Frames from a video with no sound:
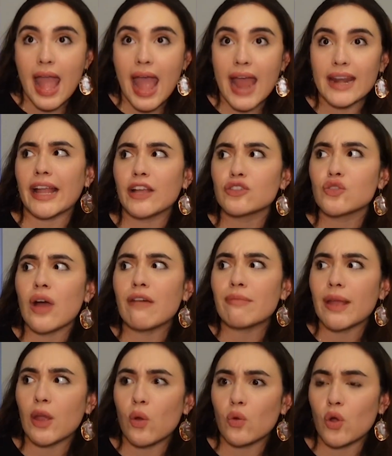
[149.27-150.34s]
And I also have
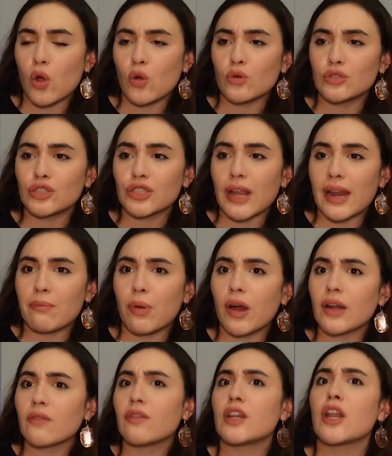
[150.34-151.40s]
my own coach and I'm
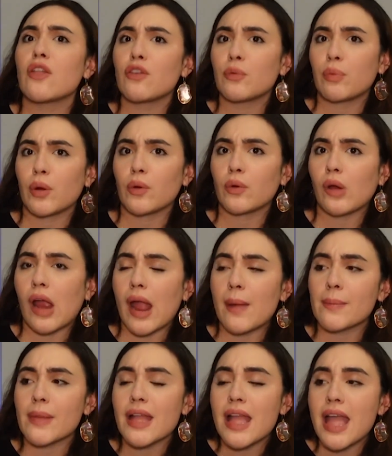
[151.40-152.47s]
part of another
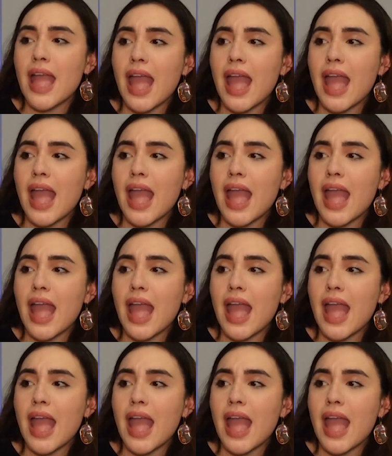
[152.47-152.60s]
program.